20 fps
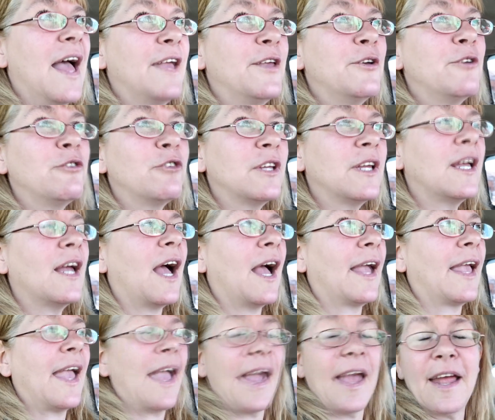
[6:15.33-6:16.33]
Usually I
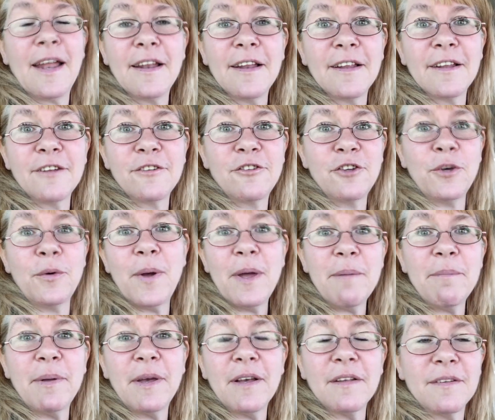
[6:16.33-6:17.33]
can't do
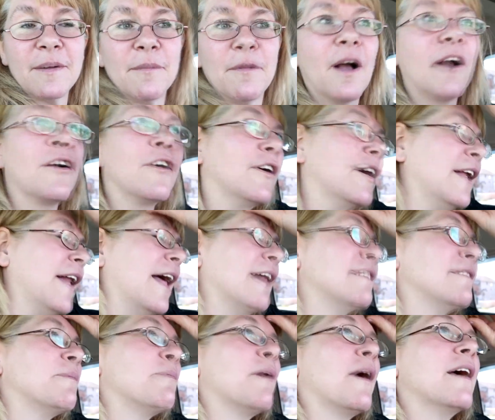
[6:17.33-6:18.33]
it because I'm not good
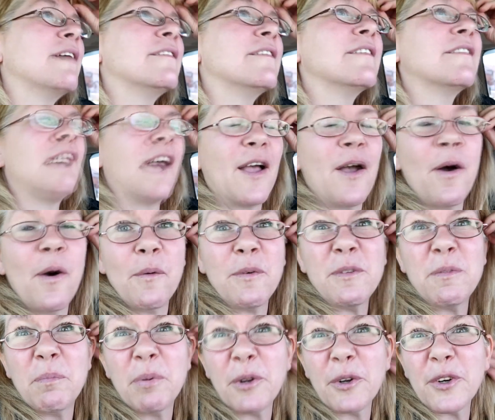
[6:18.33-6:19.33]
at surprises. I
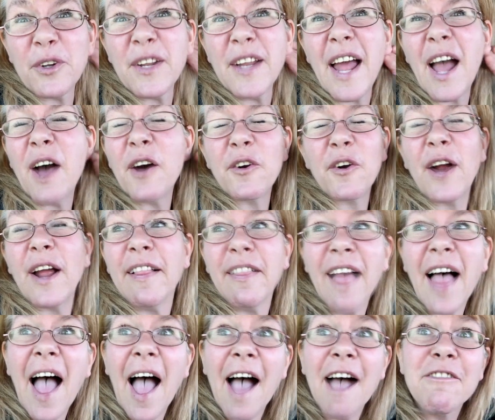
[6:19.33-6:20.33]
always blurt it out or I
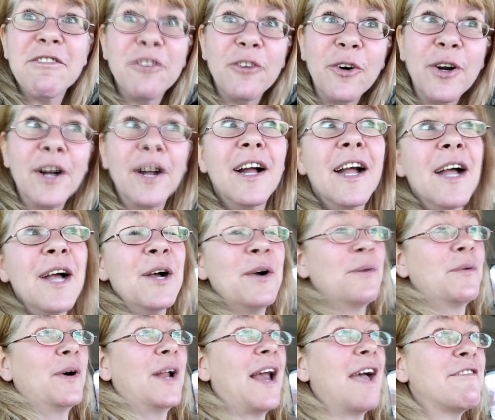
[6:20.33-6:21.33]
laugh or
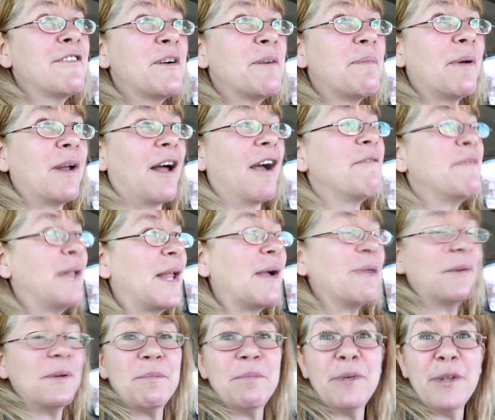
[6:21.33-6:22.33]
whatever, but I've been
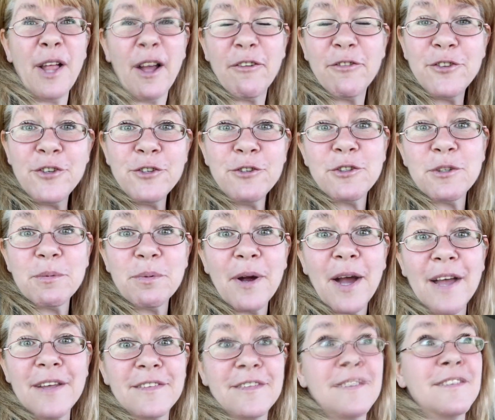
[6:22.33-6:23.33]
able to pull off 2
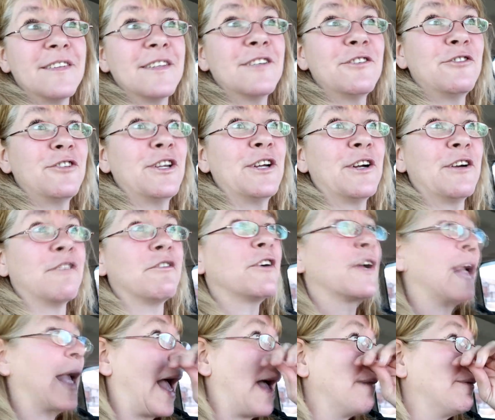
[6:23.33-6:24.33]
surprises this year for
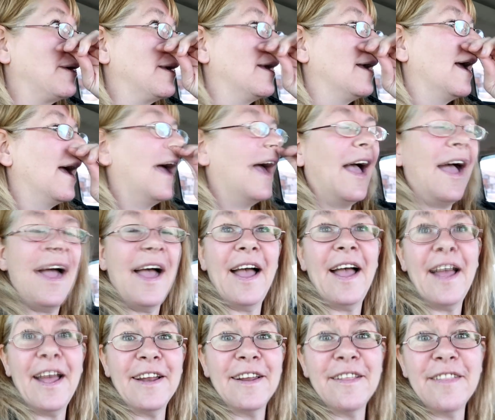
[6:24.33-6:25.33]
Gabby,
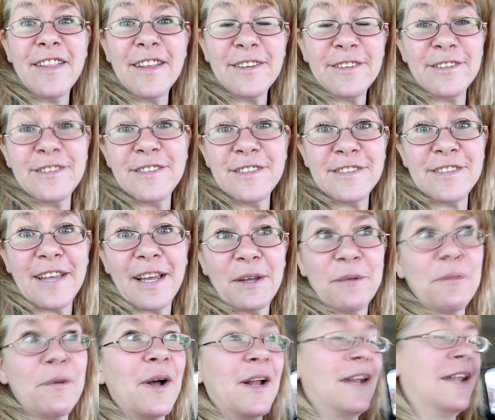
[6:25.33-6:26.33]
and this is the
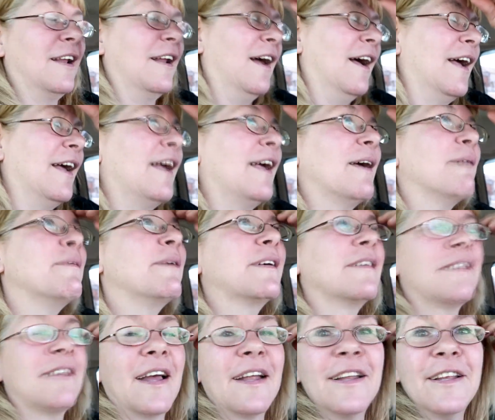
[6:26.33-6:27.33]
second one, and I am
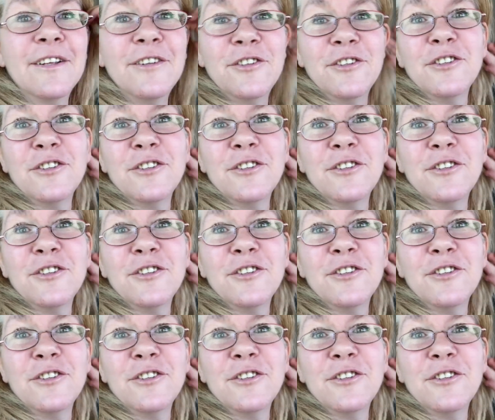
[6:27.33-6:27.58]
excited.